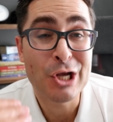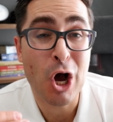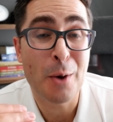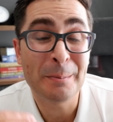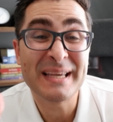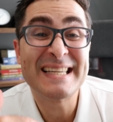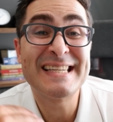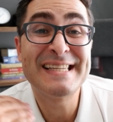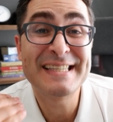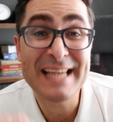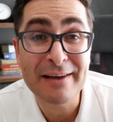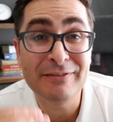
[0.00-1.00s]
got me
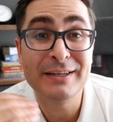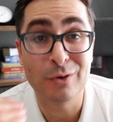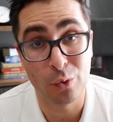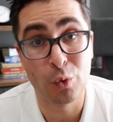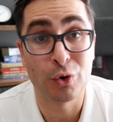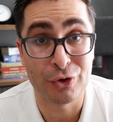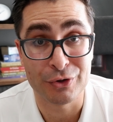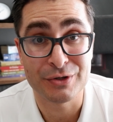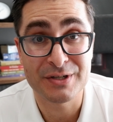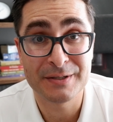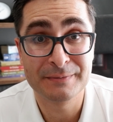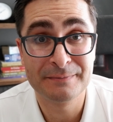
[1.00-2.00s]
7
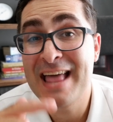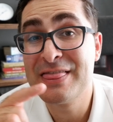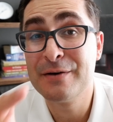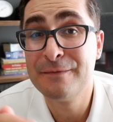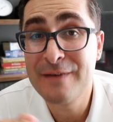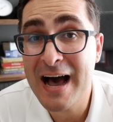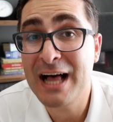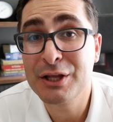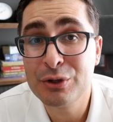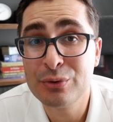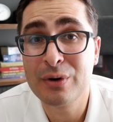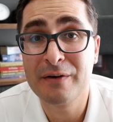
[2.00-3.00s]
orders. And the
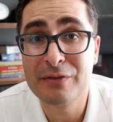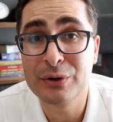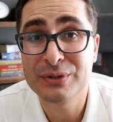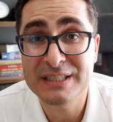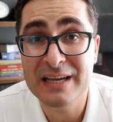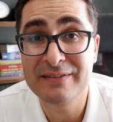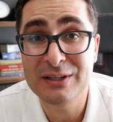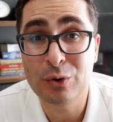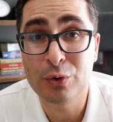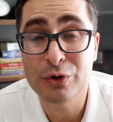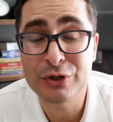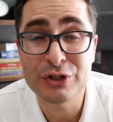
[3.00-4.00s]
value of those 7
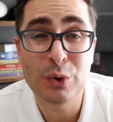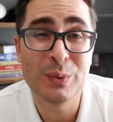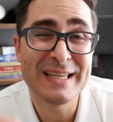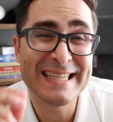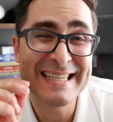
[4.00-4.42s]
orders was